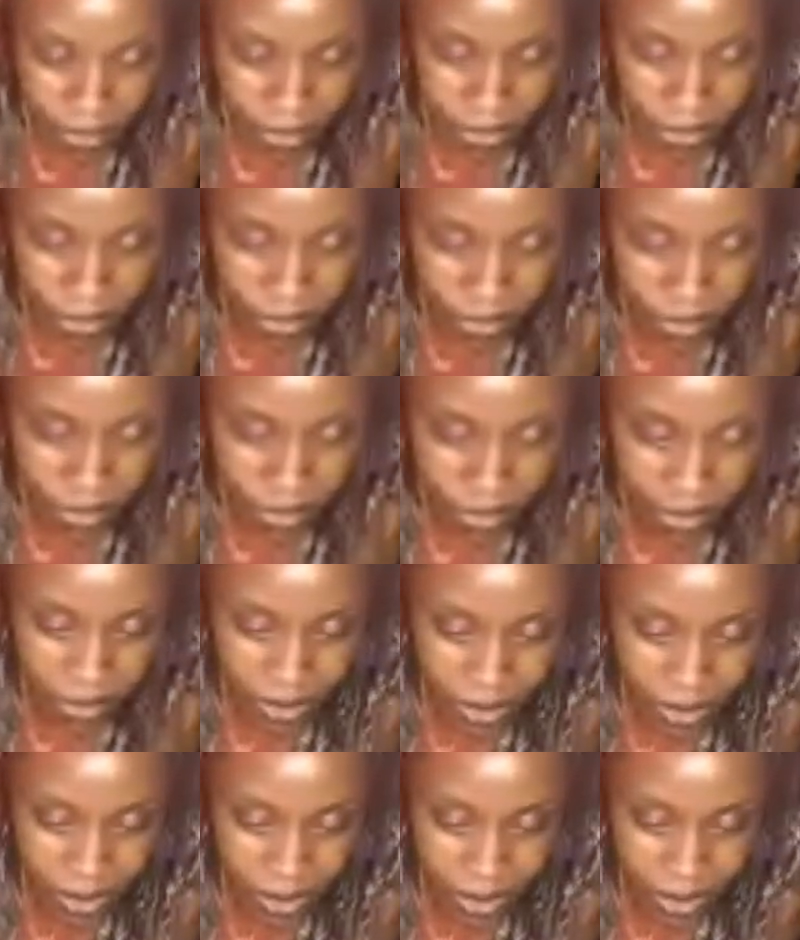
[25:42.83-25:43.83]
Thank
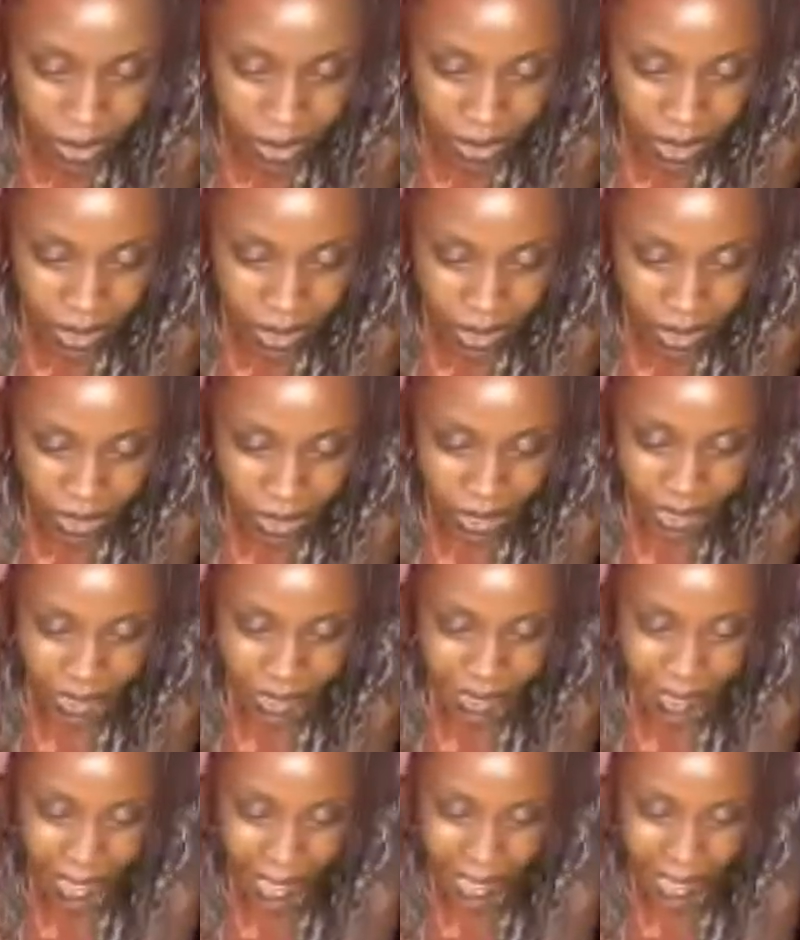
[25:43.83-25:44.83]
you,
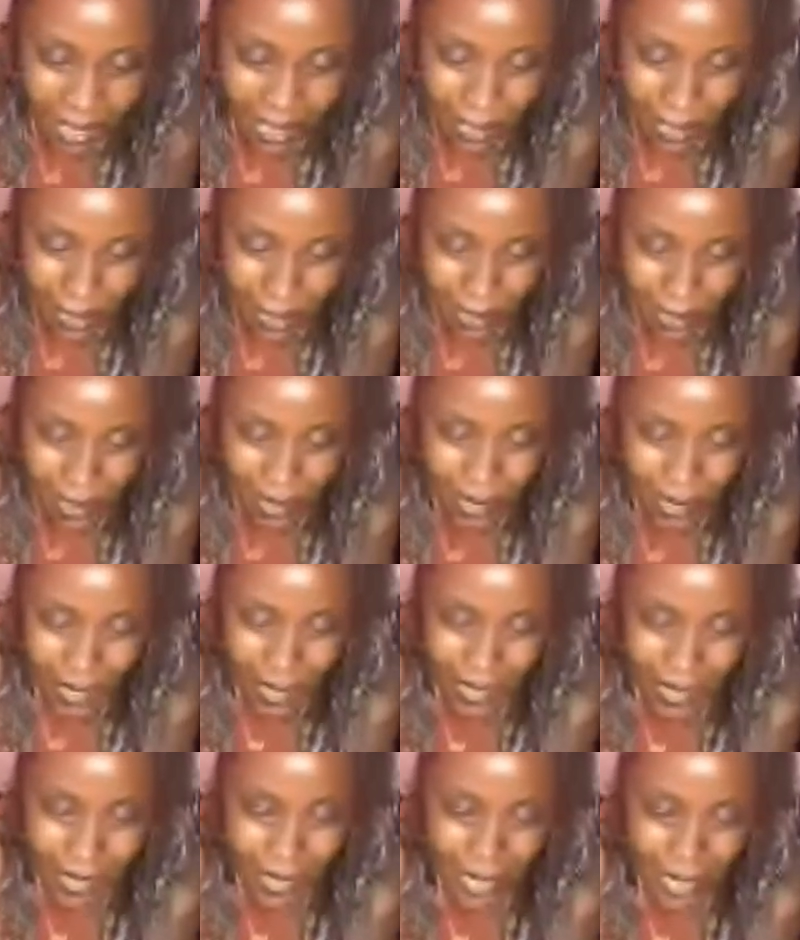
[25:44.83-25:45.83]
Tasha. Who's that?
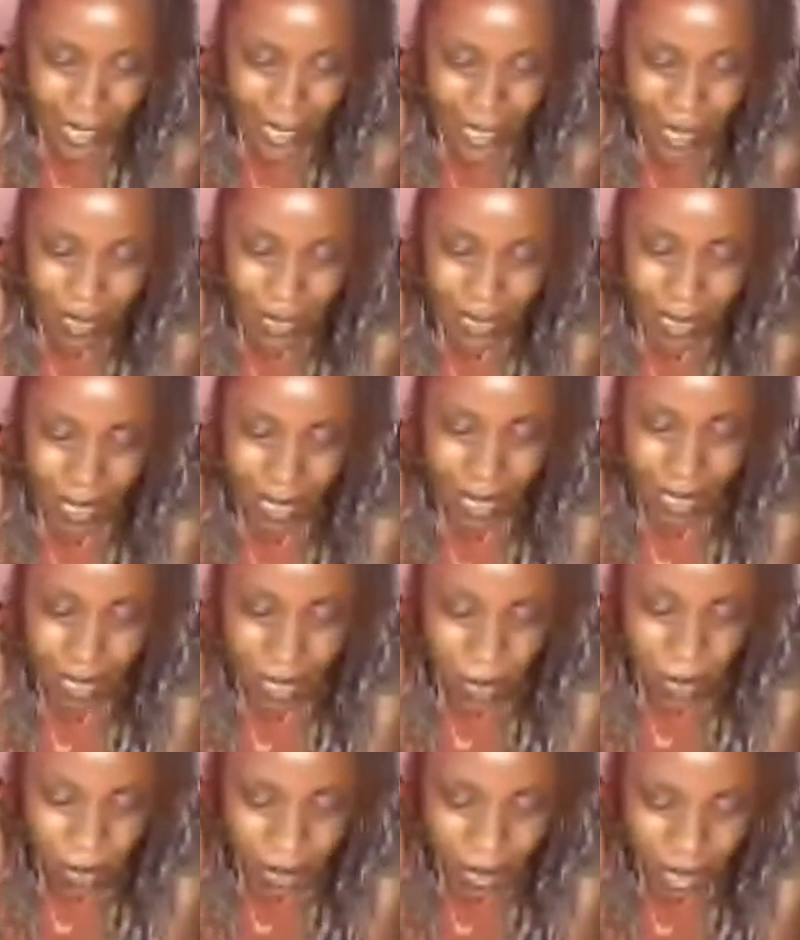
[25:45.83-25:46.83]
Tasha. Thank
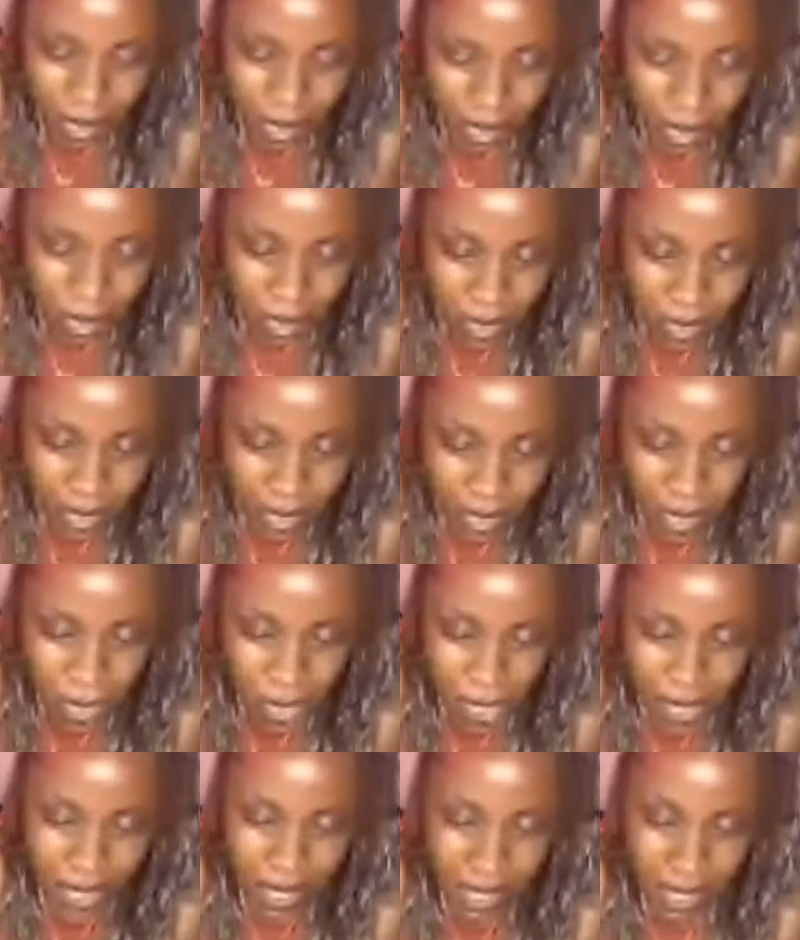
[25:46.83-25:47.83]
you.
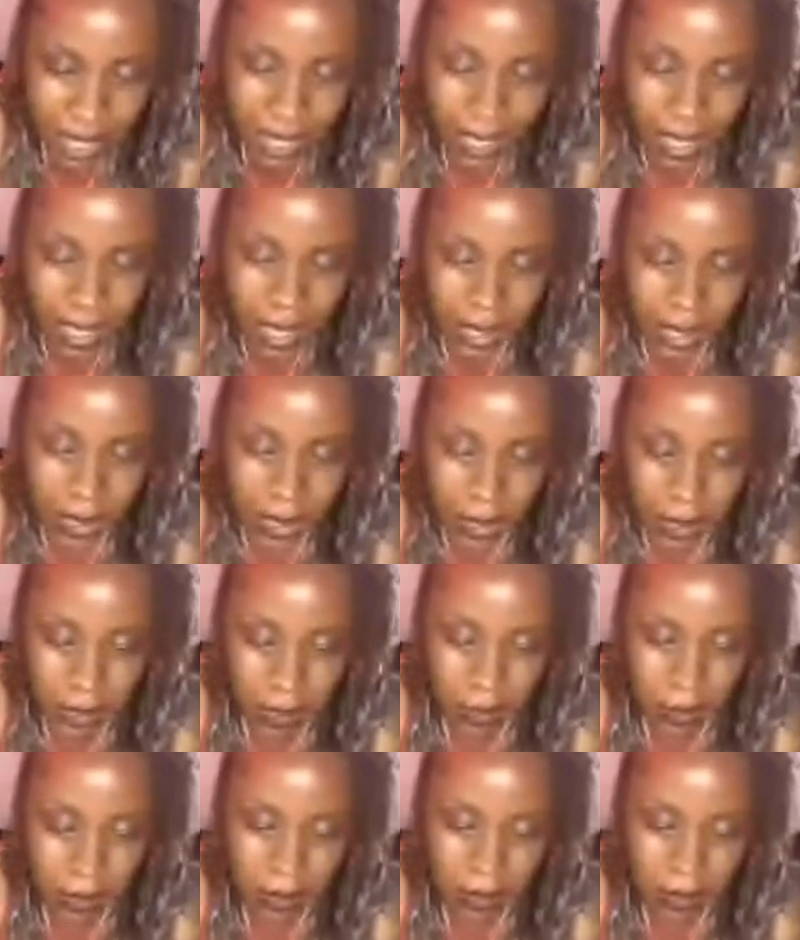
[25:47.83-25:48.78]
Can y'all hear me?